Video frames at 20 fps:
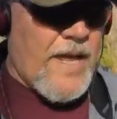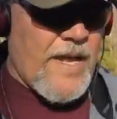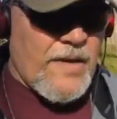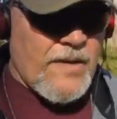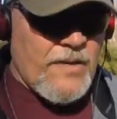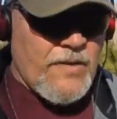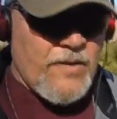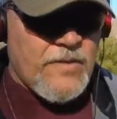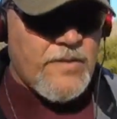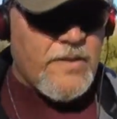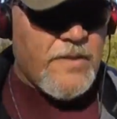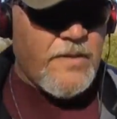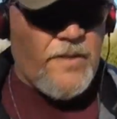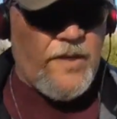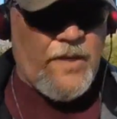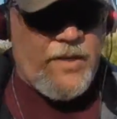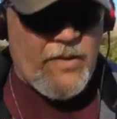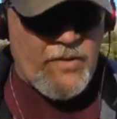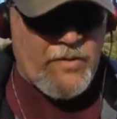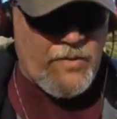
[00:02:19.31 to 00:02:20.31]
And I looked,
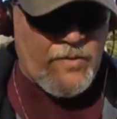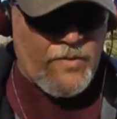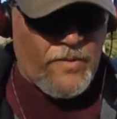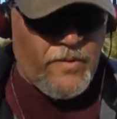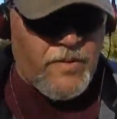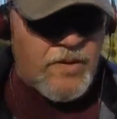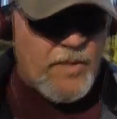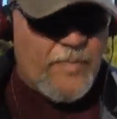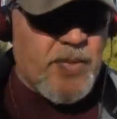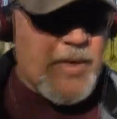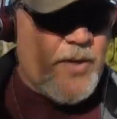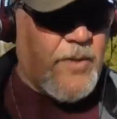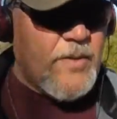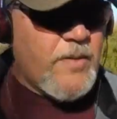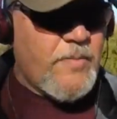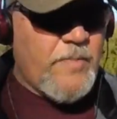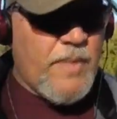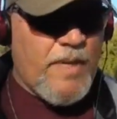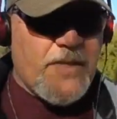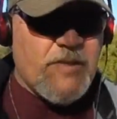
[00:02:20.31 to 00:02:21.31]
and there
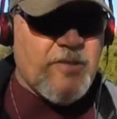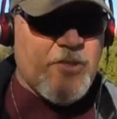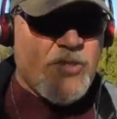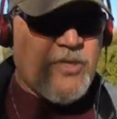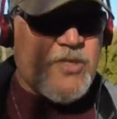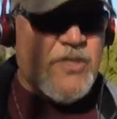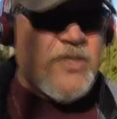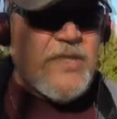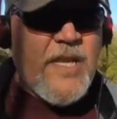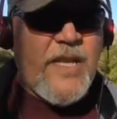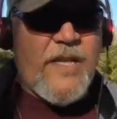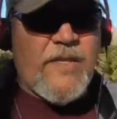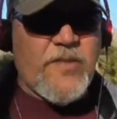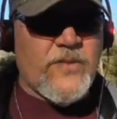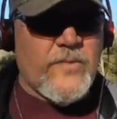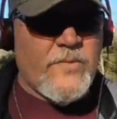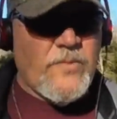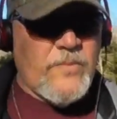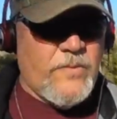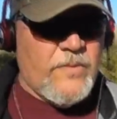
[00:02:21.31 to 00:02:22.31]
appeared to be just
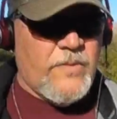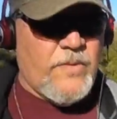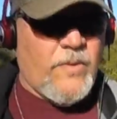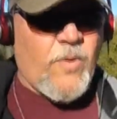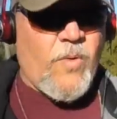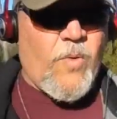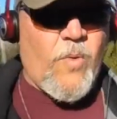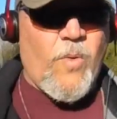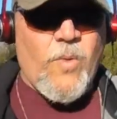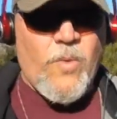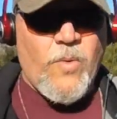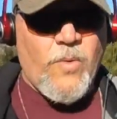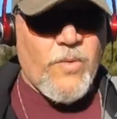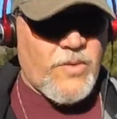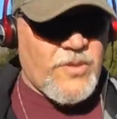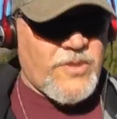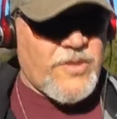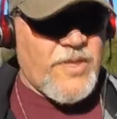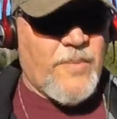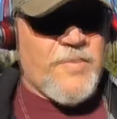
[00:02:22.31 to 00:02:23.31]
diesel or oil
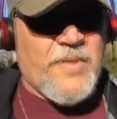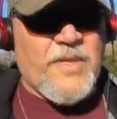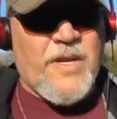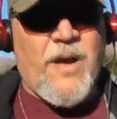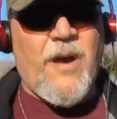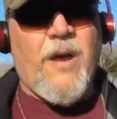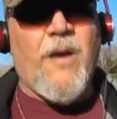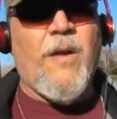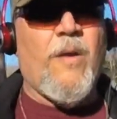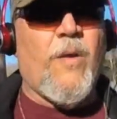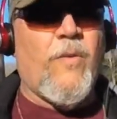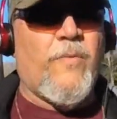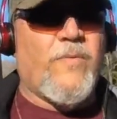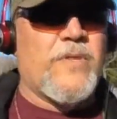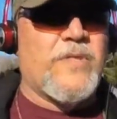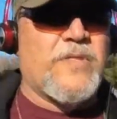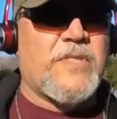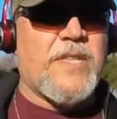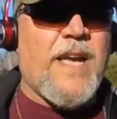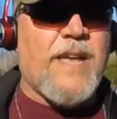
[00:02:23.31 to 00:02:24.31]
or something all
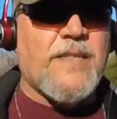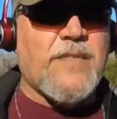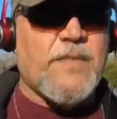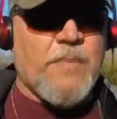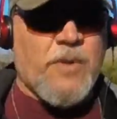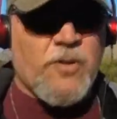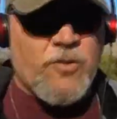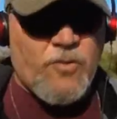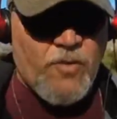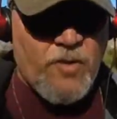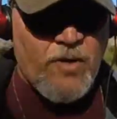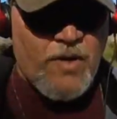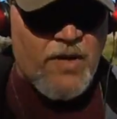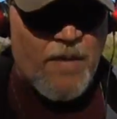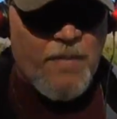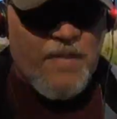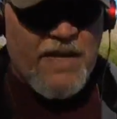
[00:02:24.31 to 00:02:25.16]
over the sides of my truck.